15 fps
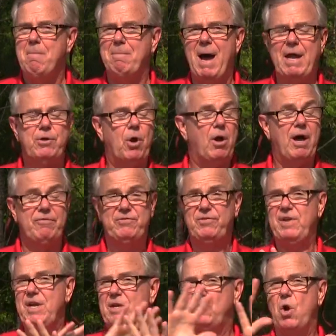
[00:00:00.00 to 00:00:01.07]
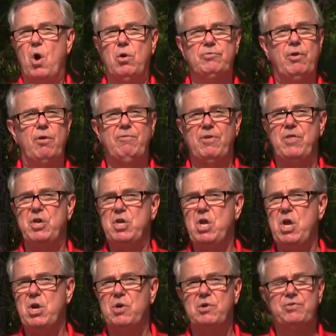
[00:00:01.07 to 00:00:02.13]
My dog, I've seen dogs over the
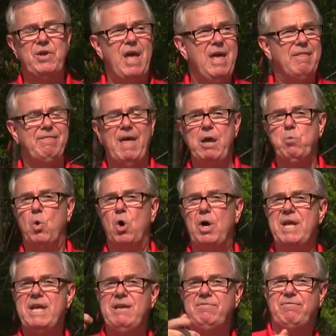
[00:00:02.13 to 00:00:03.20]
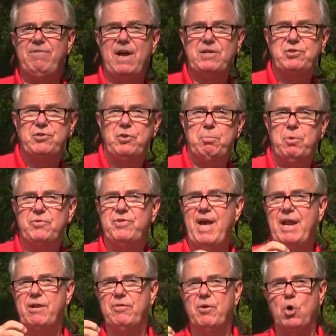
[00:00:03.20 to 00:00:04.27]
years, they will eat vegetables
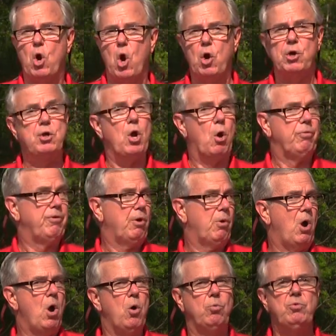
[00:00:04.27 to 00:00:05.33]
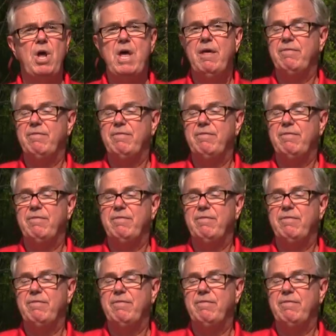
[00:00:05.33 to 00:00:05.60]
out of the garden on their own.